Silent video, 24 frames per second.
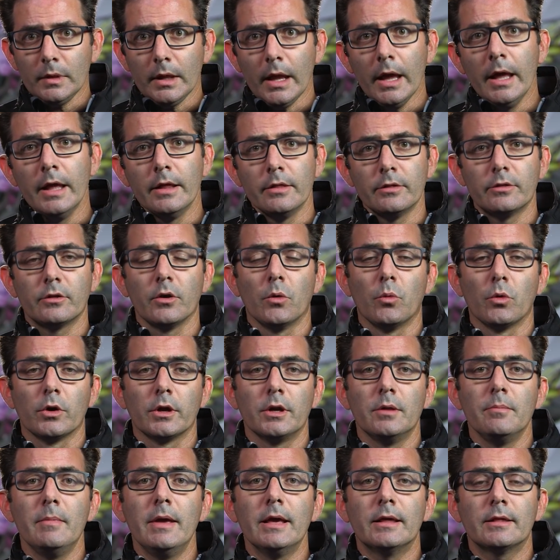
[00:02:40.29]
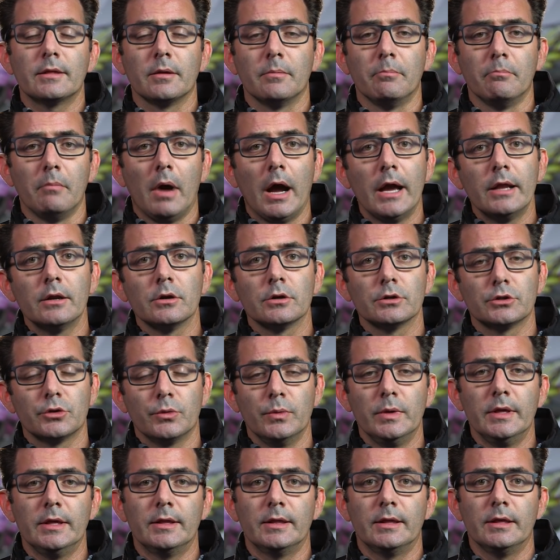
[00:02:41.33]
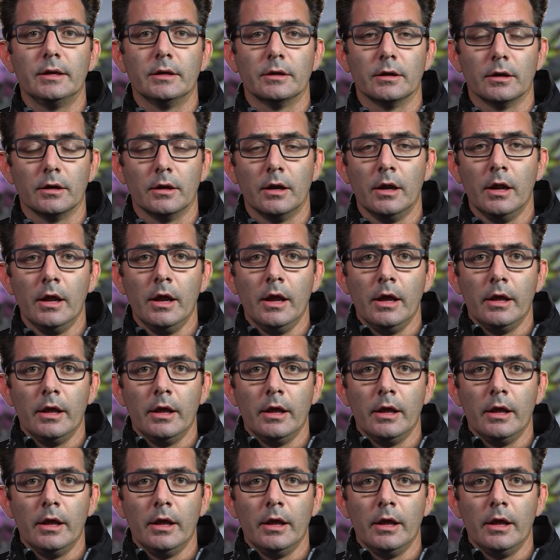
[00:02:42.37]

And so we're going to make some minor tweaks here.